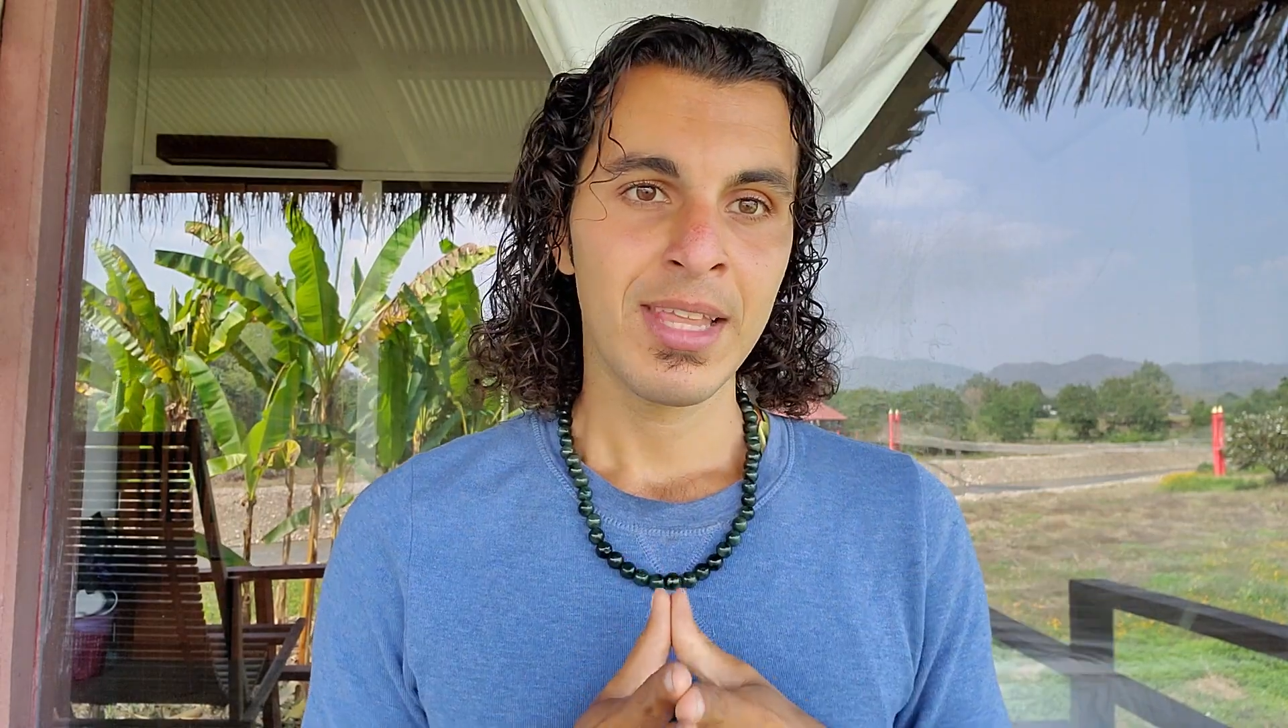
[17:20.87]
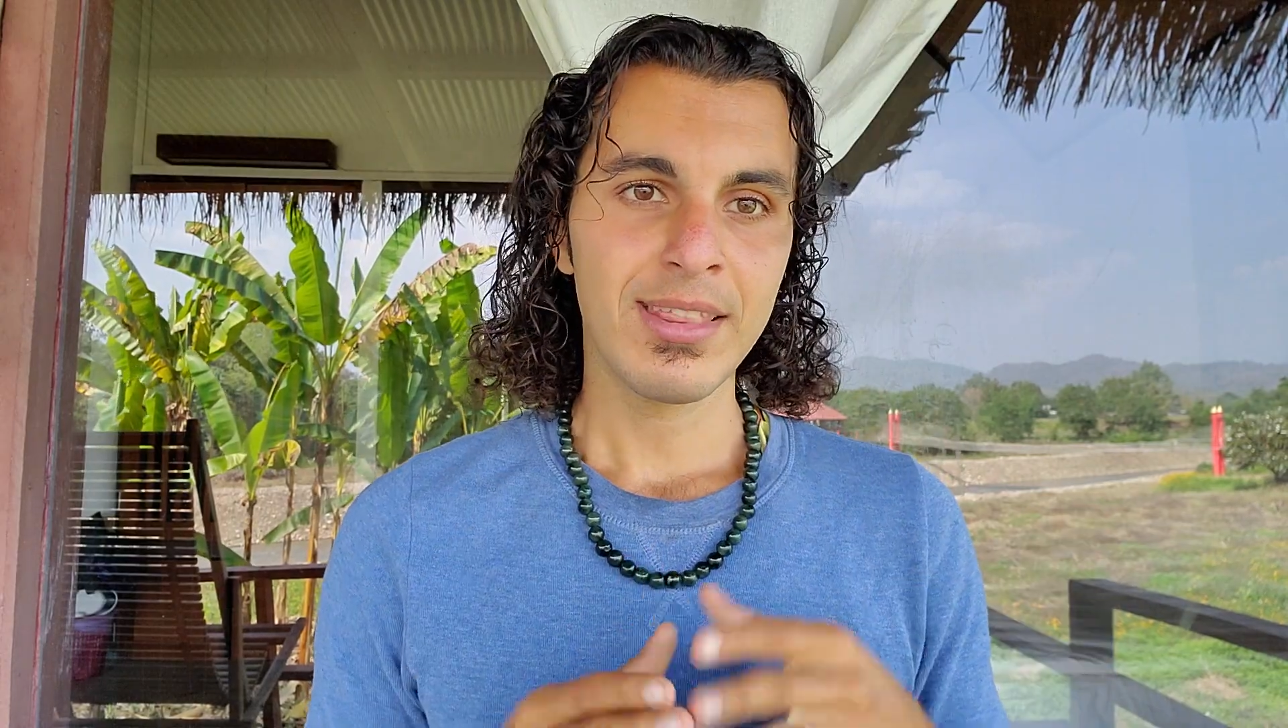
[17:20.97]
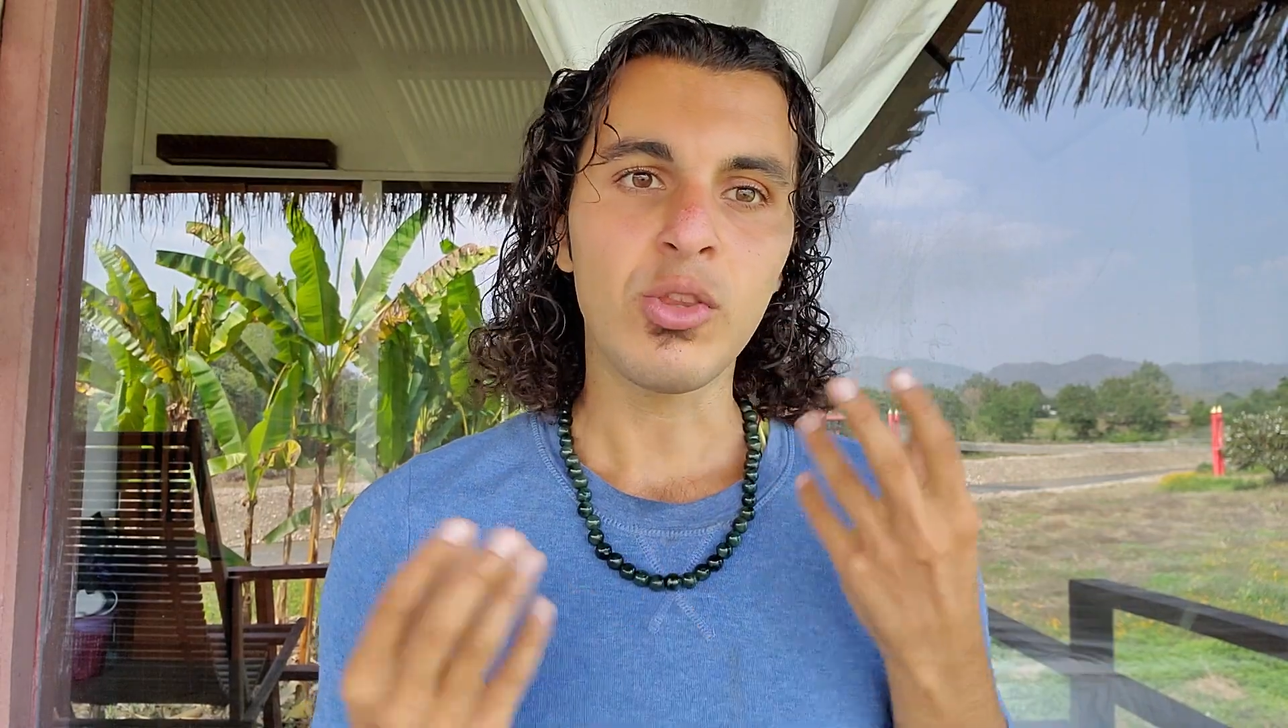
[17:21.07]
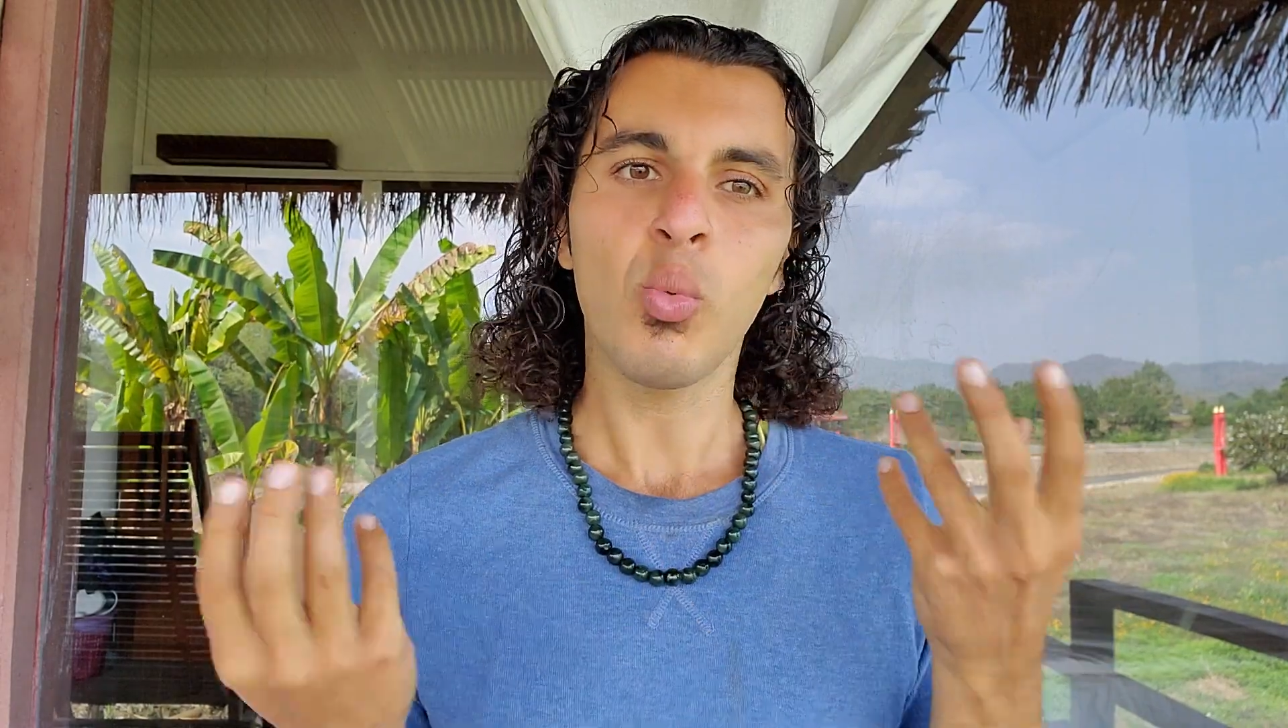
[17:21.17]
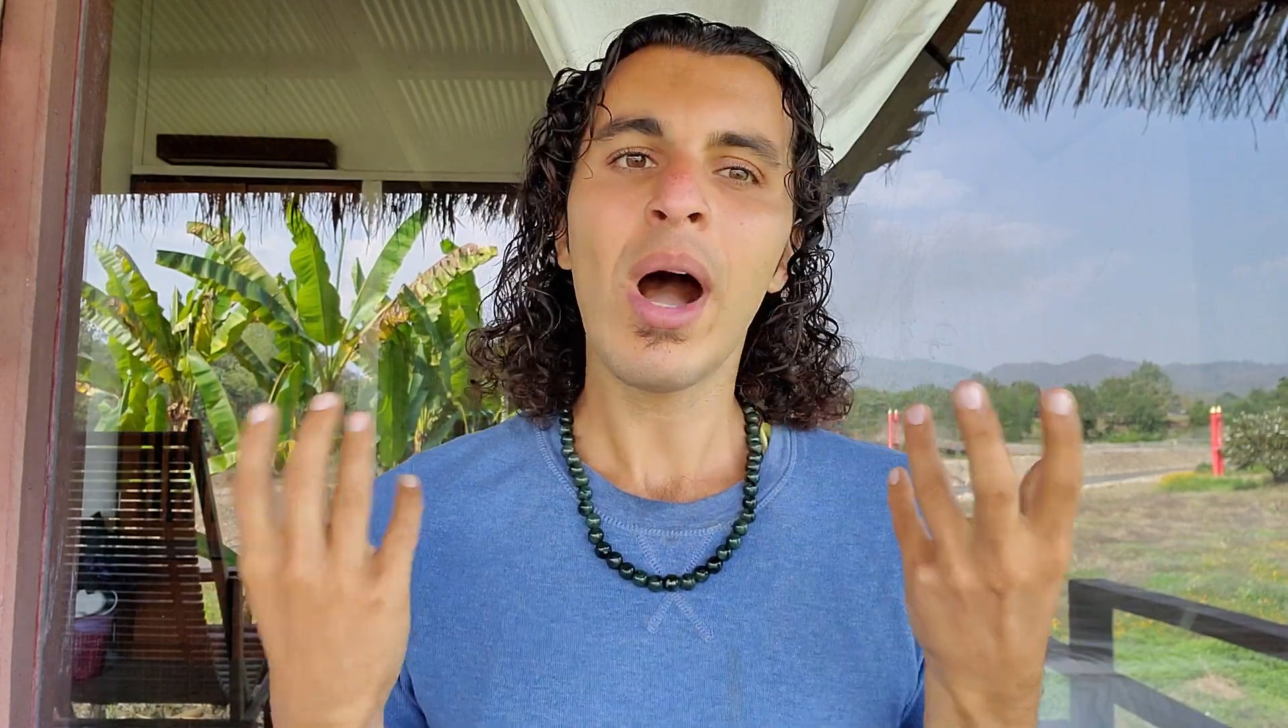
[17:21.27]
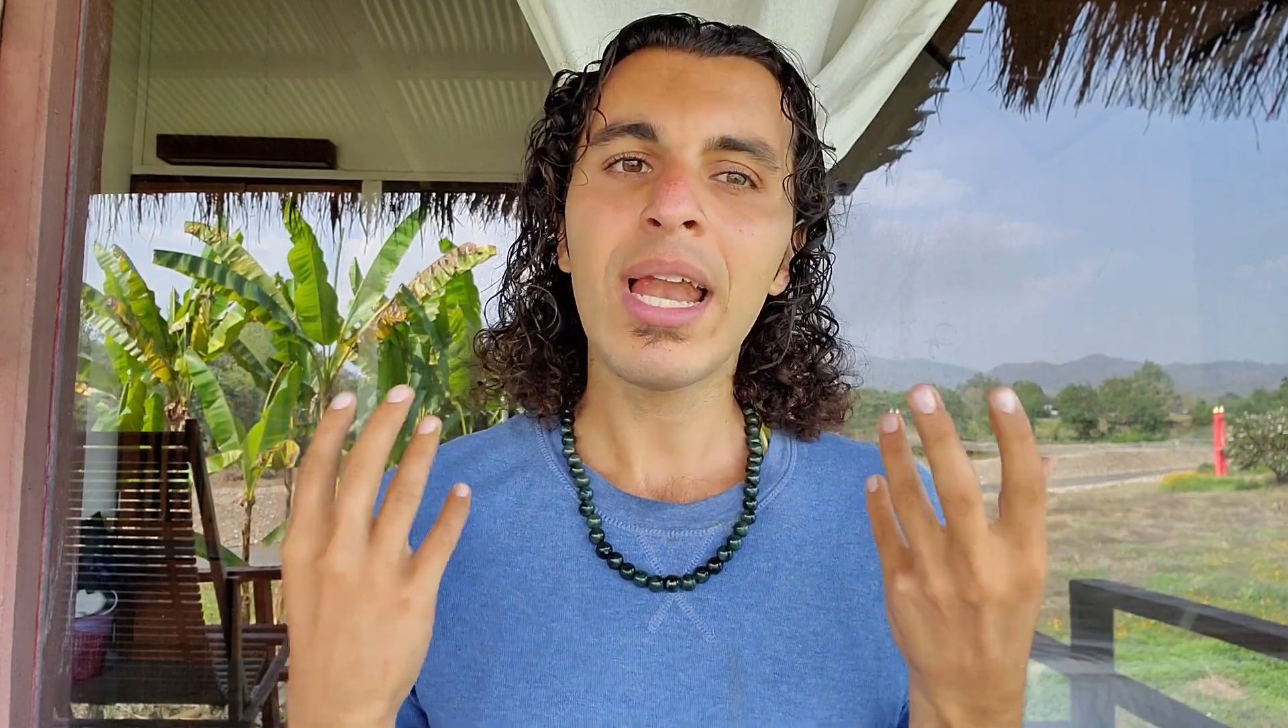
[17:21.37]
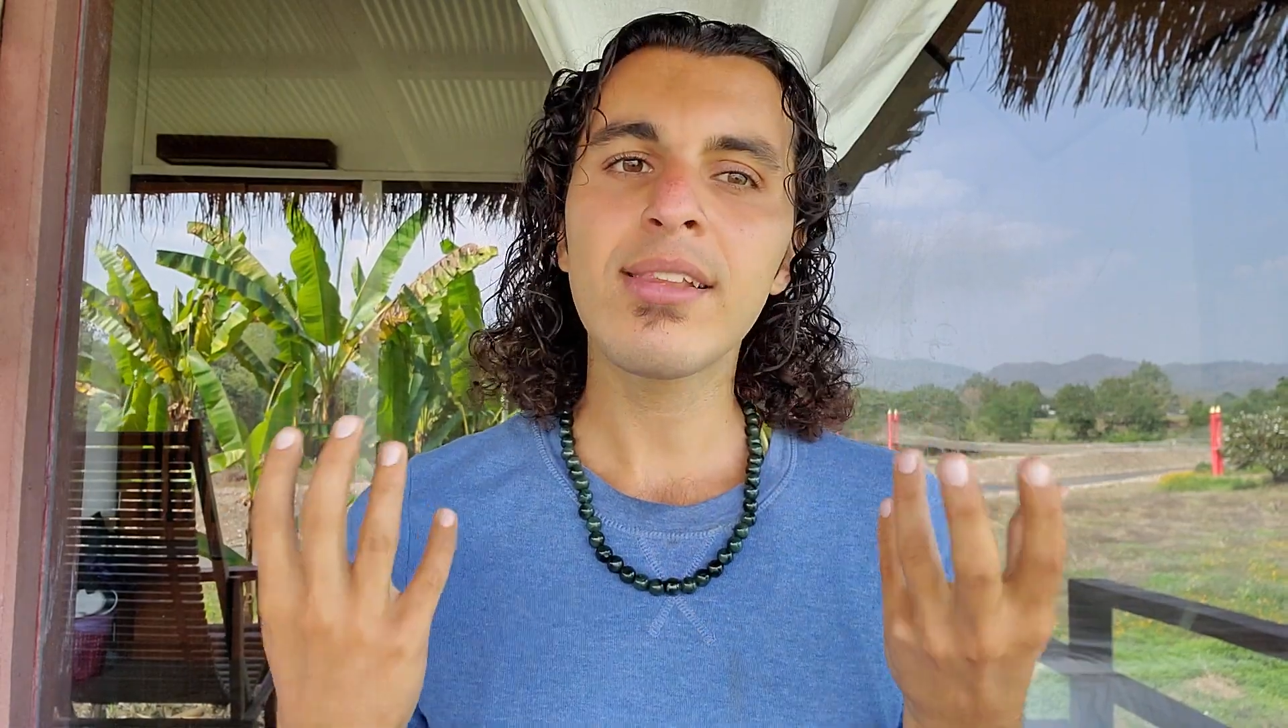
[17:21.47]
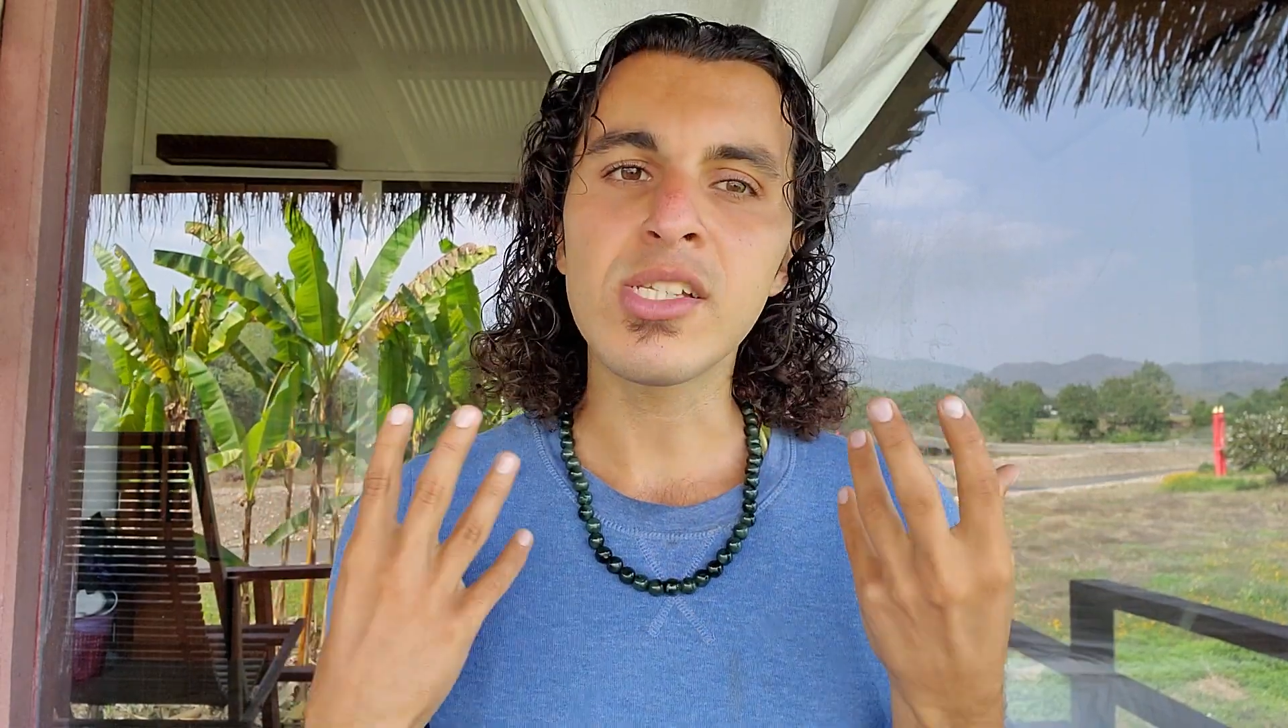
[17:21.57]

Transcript: The duality